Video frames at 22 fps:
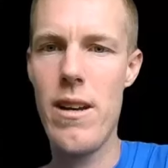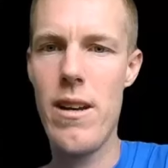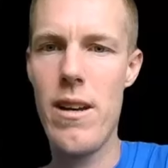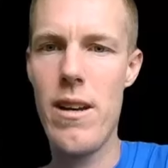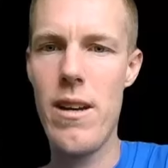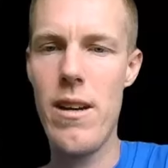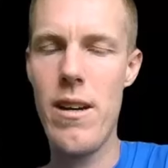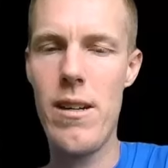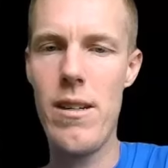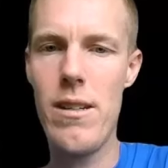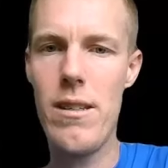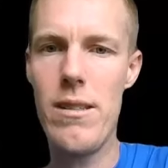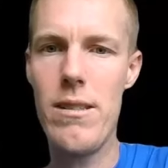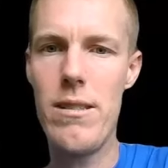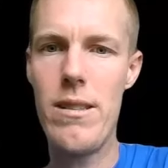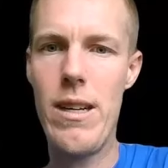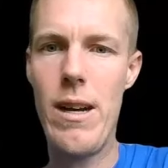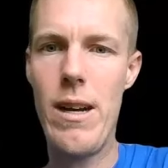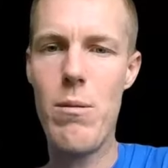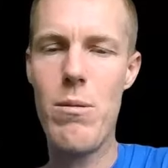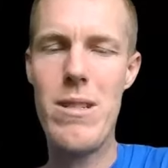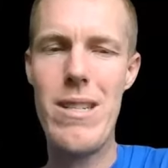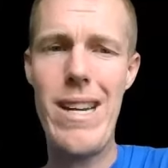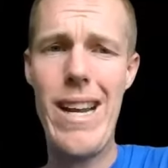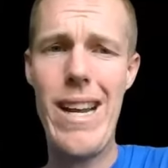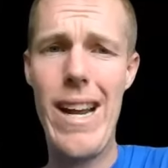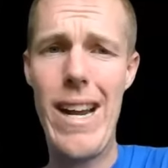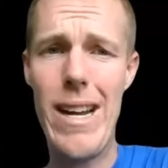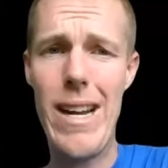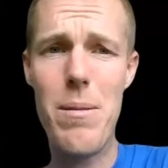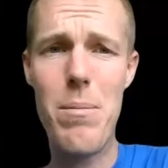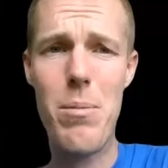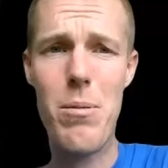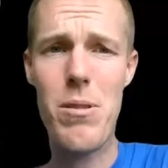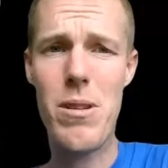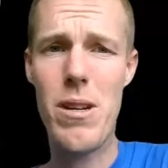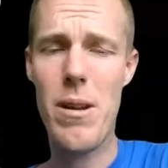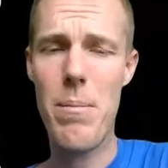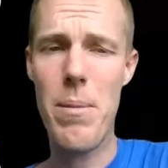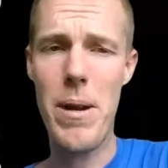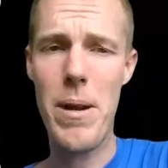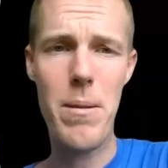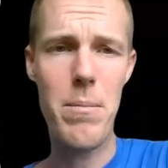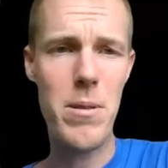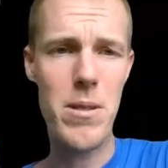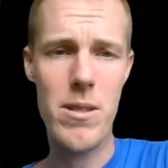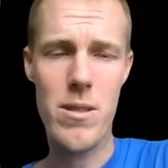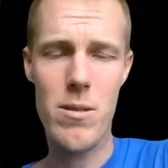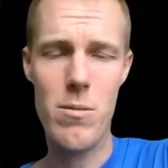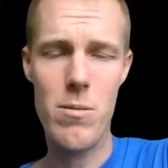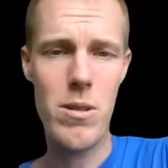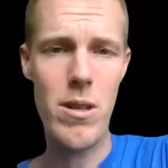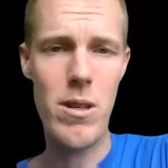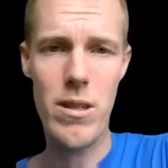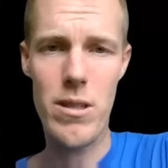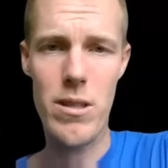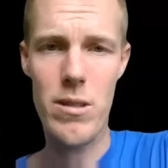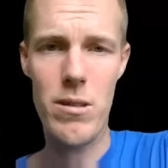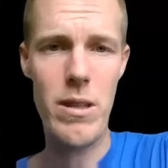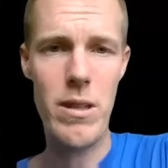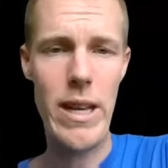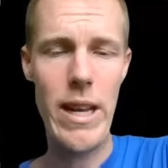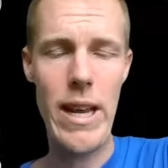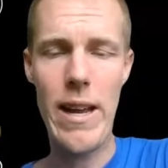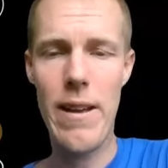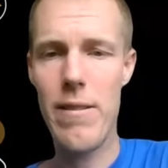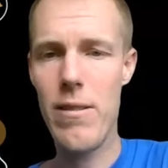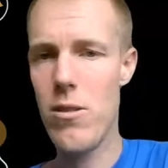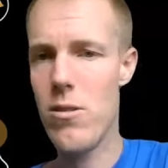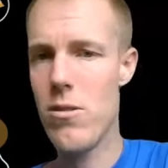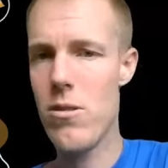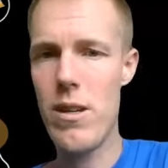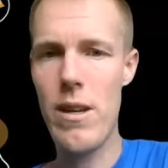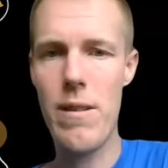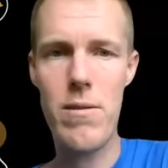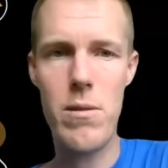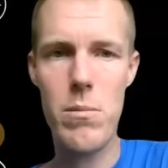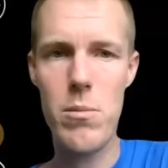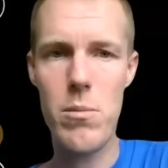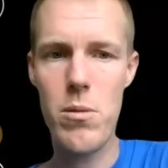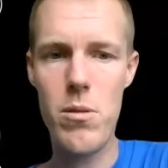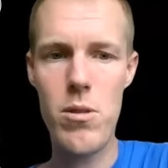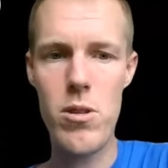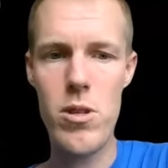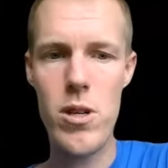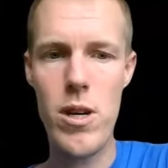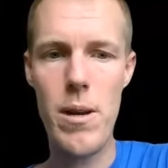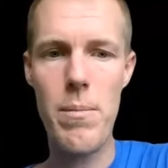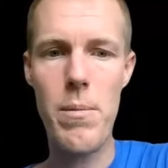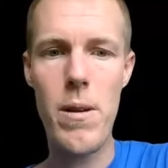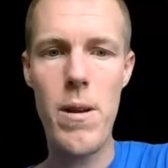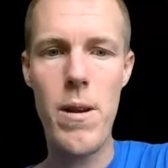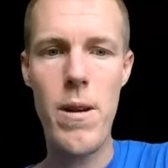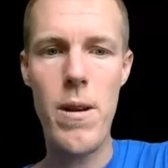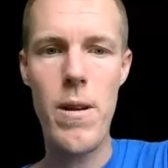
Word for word: I would say 80% of painting business we talk to. They usually have some sort of shop.